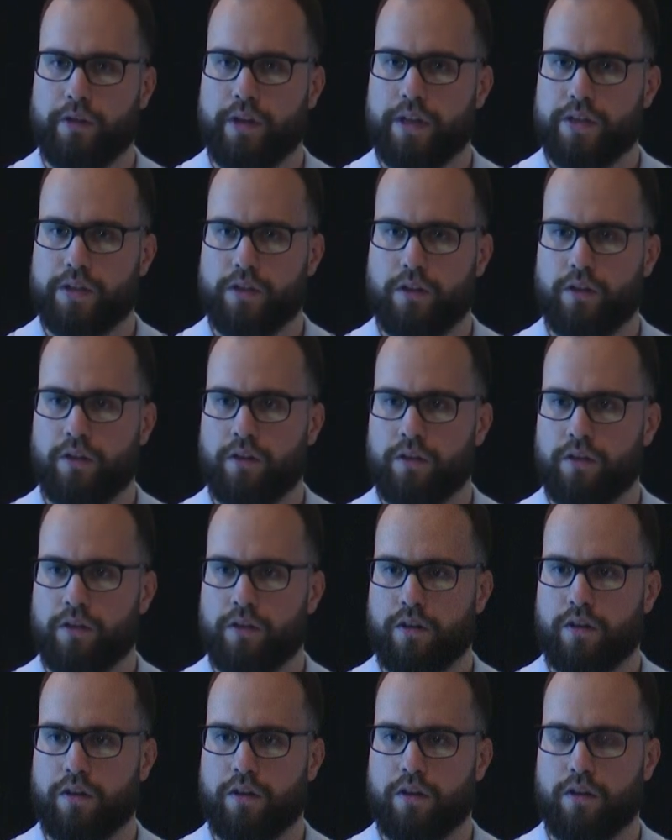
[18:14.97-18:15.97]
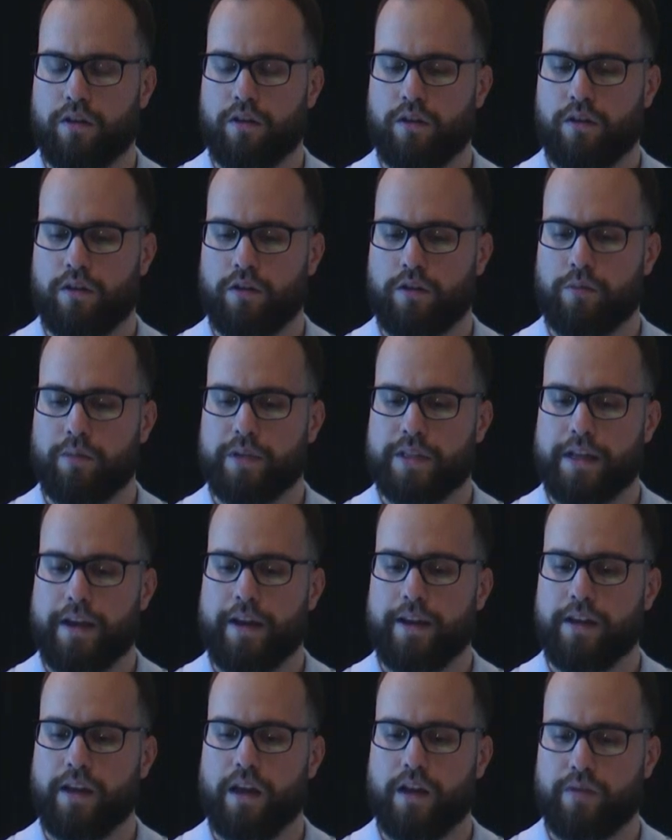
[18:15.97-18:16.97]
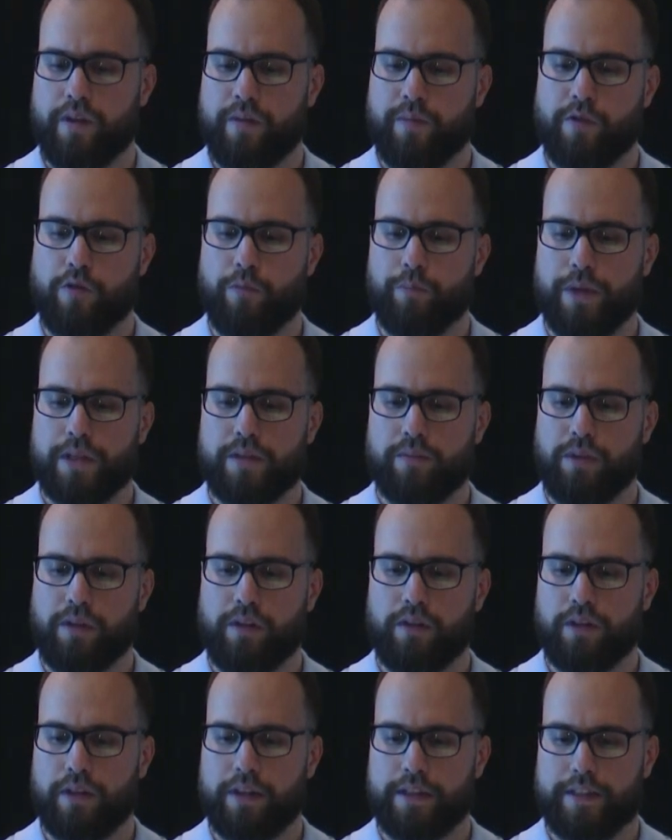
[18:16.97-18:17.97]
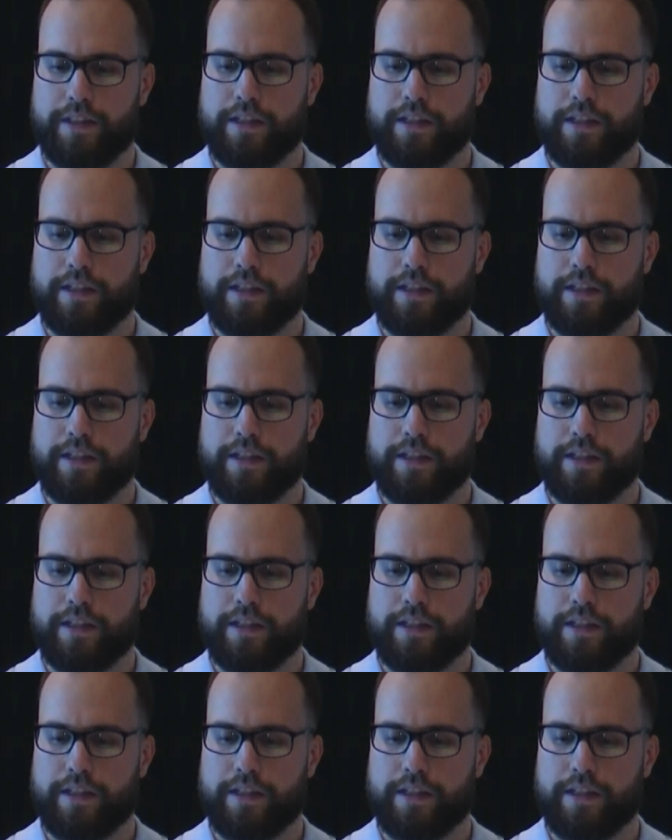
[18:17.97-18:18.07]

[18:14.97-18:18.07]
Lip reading: it on almost any EVM compatible